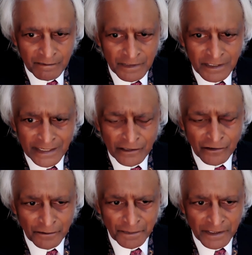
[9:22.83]
it cannot
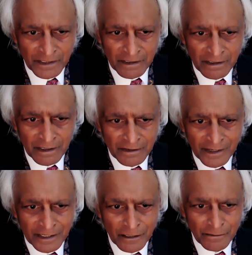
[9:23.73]
not be, and they
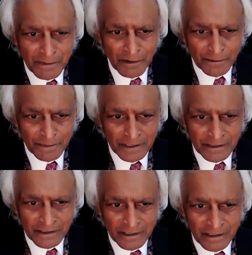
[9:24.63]
cannot be
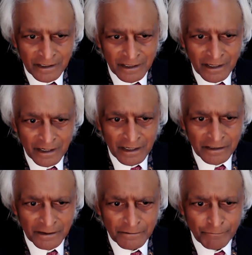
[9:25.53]
multiplied.
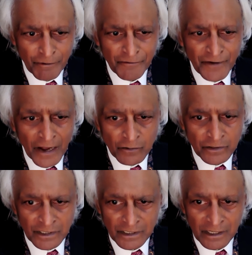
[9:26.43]
The
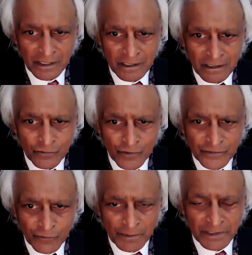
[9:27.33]
profound
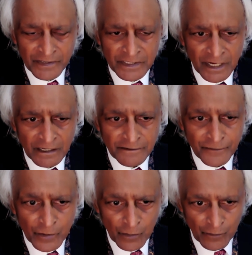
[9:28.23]
transformative insights
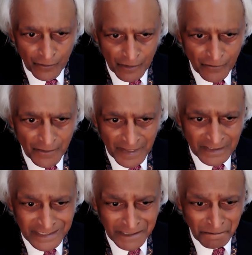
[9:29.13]
flow from that
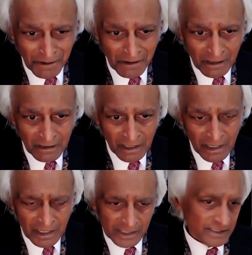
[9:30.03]
simple
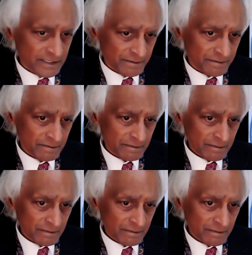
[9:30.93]
axiom